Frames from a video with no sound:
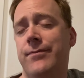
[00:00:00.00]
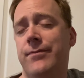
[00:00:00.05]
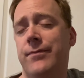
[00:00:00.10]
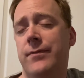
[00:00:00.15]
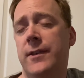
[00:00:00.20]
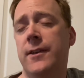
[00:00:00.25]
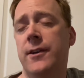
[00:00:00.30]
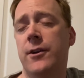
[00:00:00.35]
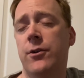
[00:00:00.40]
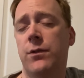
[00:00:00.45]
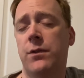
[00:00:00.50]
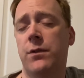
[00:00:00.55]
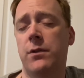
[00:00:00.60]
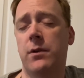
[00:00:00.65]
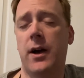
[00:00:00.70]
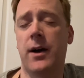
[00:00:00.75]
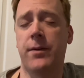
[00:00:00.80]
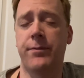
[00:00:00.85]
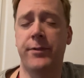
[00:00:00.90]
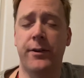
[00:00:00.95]
You know, so
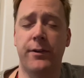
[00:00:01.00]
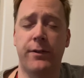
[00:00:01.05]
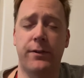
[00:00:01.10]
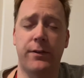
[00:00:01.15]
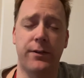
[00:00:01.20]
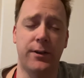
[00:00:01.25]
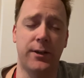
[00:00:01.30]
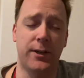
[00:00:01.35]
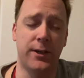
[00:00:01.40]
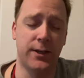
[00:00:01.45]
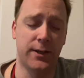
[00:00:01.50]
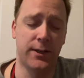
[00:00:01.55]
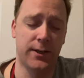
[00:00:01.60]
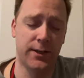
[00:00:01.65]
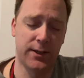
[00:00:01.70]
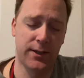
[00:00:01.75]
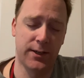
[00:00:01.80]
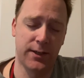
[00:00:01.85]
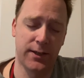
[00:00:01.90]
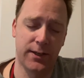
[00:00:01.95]
obviously
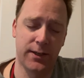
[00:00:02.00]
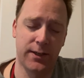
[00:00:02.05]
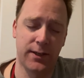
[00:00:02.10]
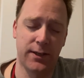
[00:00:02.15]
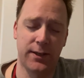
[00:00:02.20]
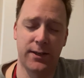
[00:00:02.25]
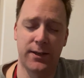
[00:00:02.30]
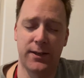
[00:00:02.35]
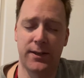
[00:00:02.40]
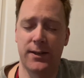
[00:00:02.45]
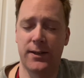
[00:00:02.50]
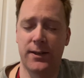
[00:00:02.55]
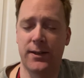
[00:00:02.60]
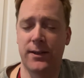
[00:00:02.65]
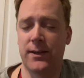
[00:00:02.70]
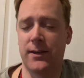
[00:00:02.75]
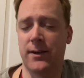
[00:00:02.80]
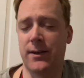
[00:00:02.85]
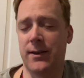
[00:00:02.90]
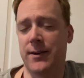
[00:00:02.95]

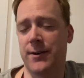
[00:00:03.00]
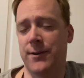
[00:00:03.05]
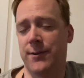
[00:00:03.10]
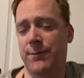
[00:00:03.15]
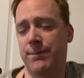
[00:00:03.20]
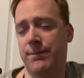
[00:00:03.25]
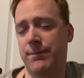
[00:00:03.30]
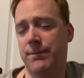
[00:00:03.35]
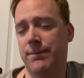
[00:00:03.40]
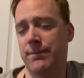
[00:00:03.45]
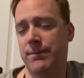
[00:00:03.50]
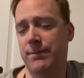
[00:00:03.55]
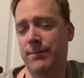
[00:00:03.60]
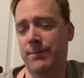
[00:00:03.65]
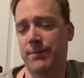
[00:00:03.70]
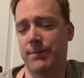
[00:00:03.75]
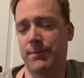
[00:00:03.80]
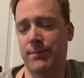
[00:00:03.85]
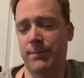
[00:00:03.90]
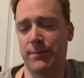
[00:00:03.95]
um,
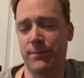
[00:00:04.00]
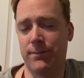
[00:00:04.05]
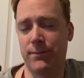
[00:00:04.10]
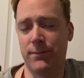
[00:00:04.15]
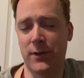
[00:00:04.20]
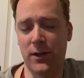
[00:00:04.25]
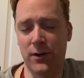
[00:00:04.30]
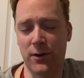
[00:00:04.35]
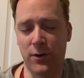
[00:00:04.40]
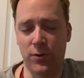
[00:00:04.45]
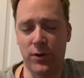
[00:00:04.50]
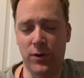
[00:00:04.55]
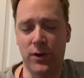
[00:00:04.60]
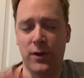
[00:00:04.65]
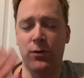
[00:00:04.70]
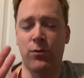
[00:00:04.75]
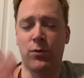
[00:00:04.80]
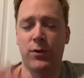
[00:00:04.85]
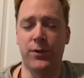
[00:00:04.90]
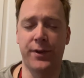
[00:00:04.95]

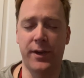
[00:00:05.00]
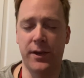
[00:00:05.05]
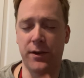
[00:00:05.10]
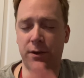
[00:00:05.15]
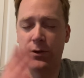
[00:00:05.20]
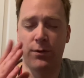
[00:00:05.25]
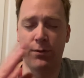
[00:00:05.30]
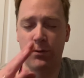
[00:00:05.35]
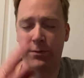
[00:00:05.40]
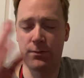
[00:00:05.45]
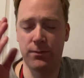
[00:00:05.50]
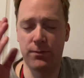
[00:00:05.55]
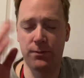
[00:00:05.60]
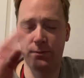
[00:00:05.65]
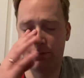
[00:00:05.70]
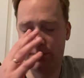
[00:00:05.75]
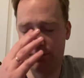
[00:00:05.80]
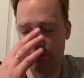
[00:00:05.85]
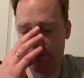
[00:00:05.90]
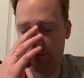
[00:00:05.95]
Enochian will take you
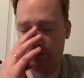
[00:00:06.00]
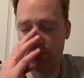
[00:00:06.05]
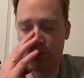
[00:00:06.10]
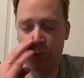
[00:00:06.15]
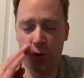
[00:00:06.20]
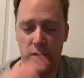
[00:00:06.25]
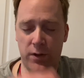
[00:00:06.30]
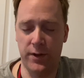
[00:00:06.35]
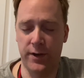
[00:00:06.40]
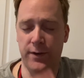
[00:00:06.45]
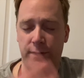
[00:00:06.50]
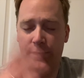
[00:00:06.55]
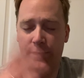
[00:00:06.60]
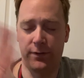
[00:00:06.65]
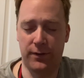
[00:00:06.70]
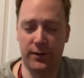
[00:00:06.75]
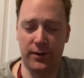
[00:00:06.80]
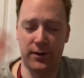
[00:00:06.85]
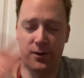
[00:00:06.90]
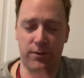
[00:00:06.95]
more or less,
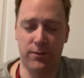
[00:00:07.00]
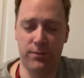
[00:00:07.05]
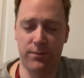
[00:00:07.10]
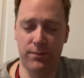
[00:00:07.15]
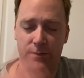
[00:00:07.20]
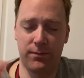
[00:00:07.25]
you know,